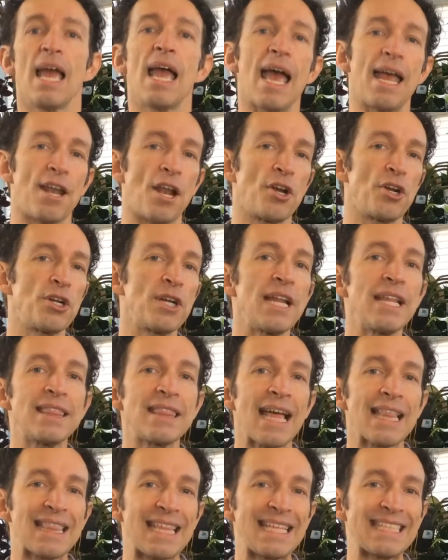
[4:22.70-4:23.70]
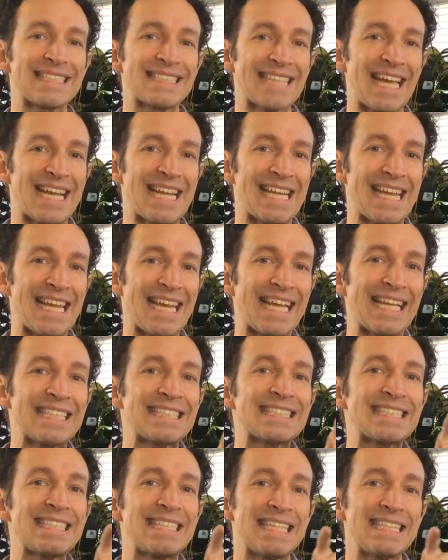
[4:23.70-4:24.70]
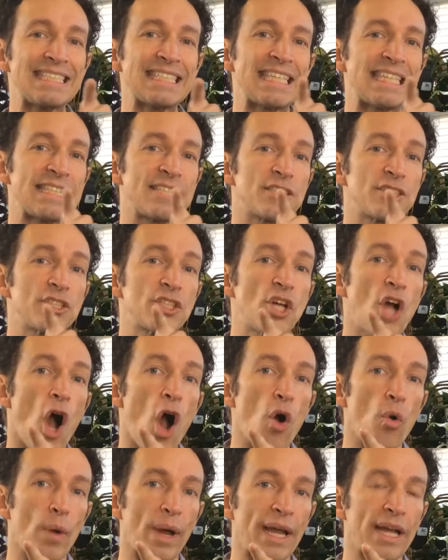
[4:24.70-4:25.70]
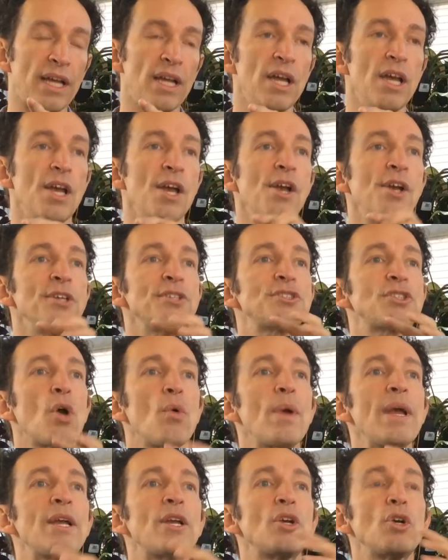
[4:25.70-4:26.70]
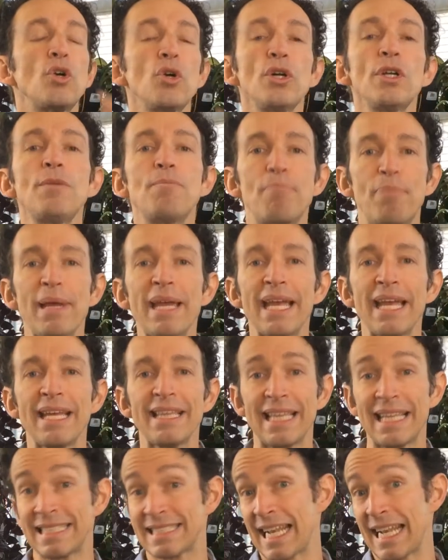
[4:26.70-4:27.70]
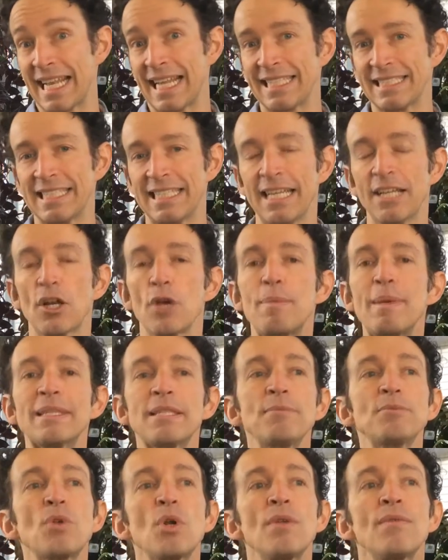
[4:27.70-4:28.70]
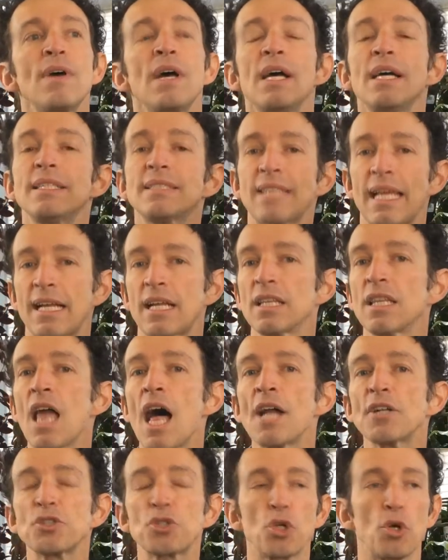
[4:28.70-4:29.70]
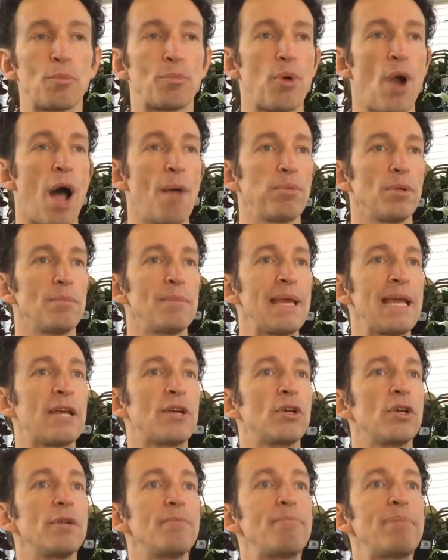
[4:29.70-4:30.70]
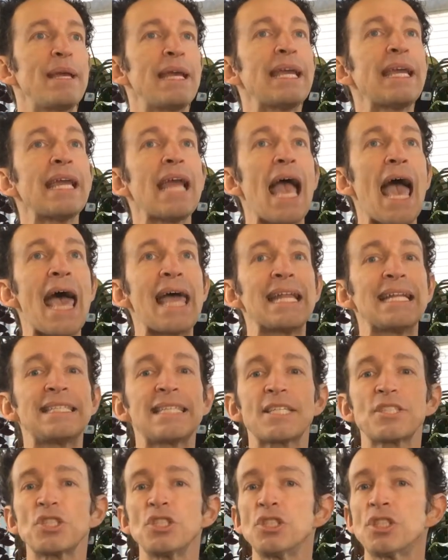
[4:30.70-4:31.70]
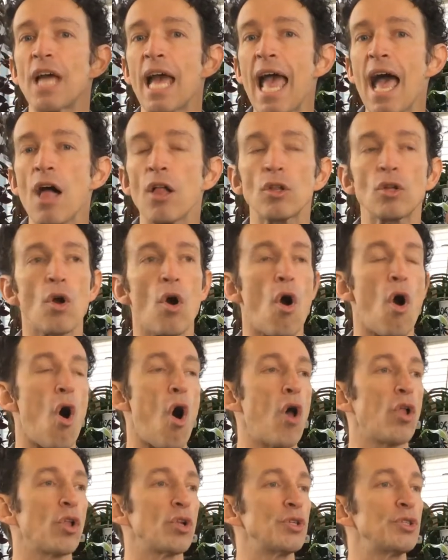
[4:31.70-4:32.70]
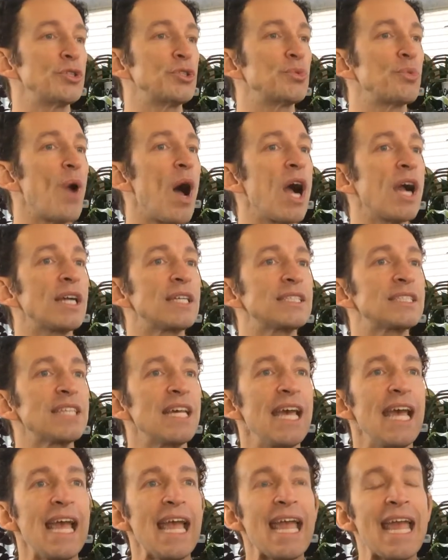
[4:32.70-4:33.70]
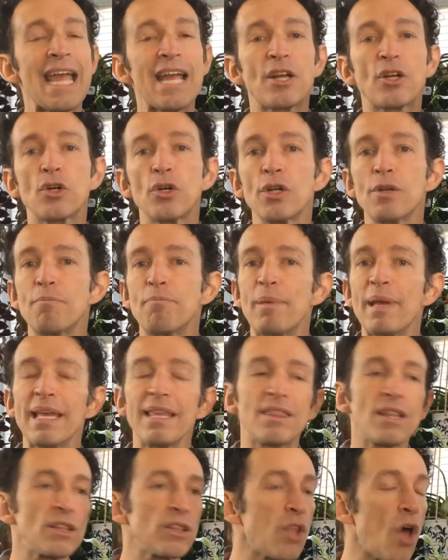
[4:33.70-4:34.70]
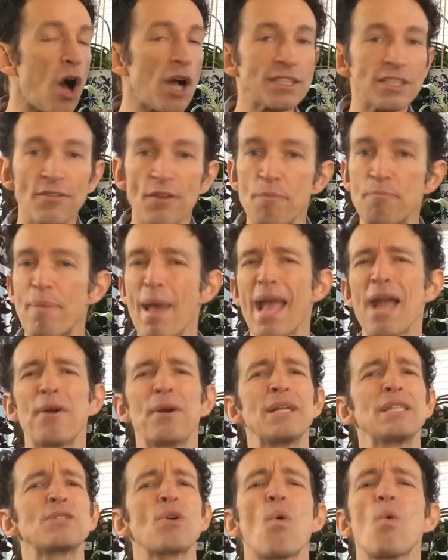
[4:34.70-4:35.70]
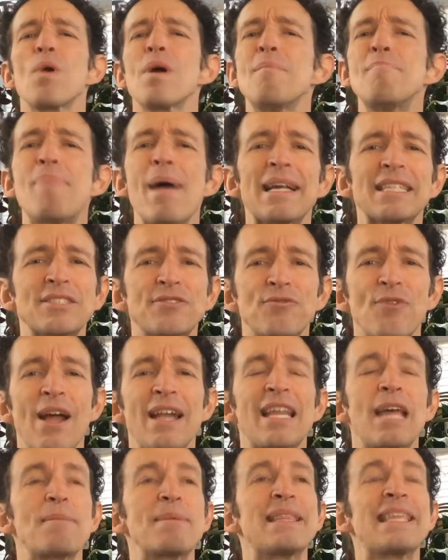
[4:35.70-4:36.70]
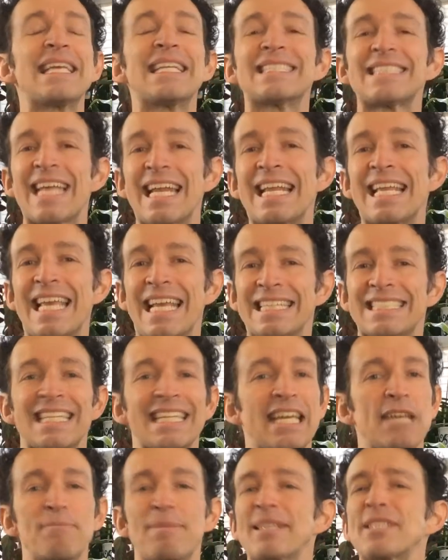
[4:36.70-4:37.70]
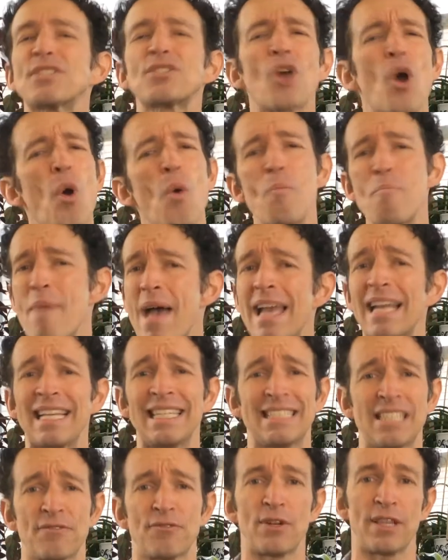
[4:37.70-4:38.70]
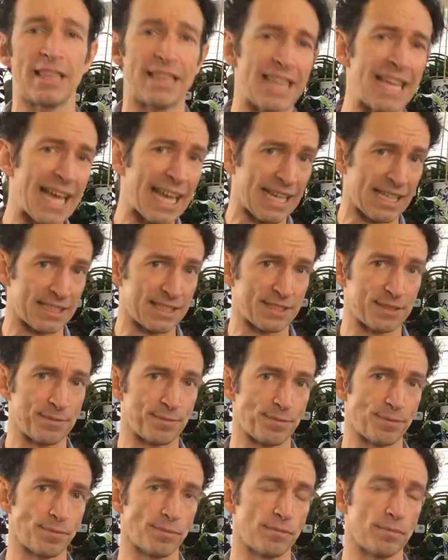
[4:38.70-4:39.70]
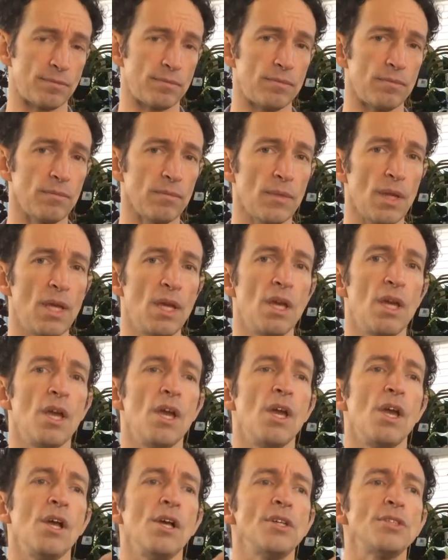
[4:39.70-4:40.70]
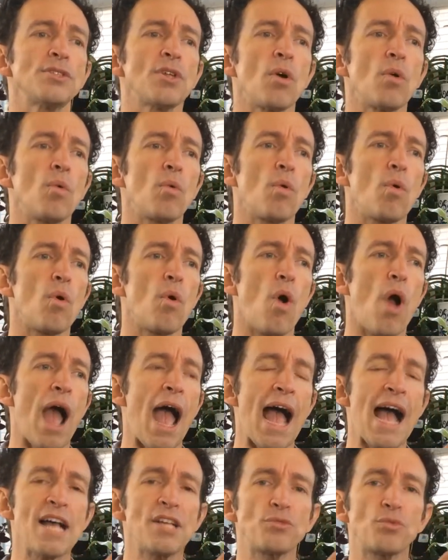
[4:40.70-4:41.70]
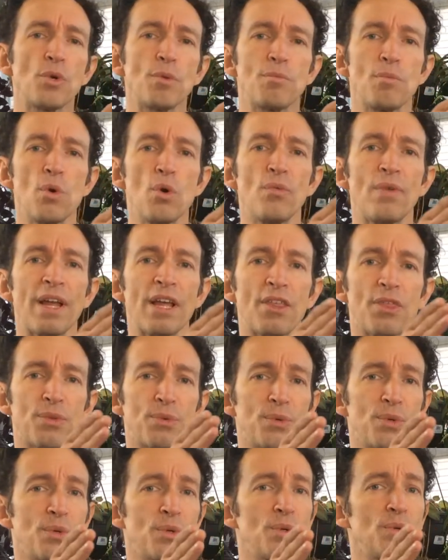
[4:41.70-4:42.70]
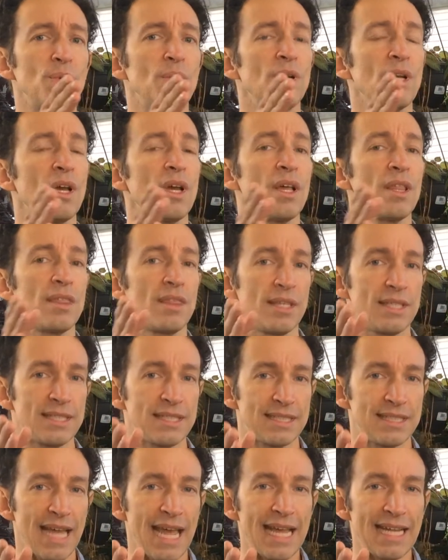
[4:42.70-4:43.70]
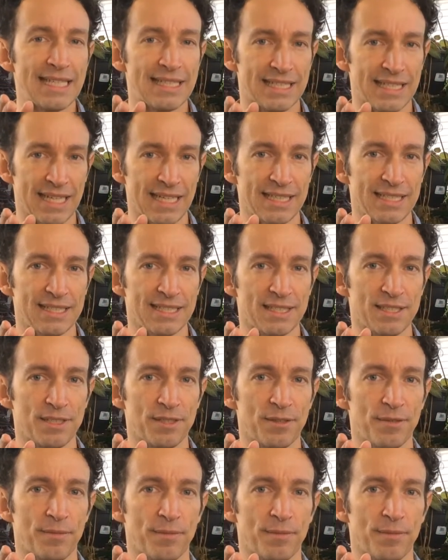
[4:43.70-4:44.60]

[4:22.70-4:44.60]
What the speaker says: And underneath that, the inciting incident is going. So it could be, the inciting incident could be some sort of psychological problem. It could be an addiction to alcohol or drugs. It could be the loss of a parent or a best friend. I mean, the inciting incident can be so many different things. So as we're moving through the stasis,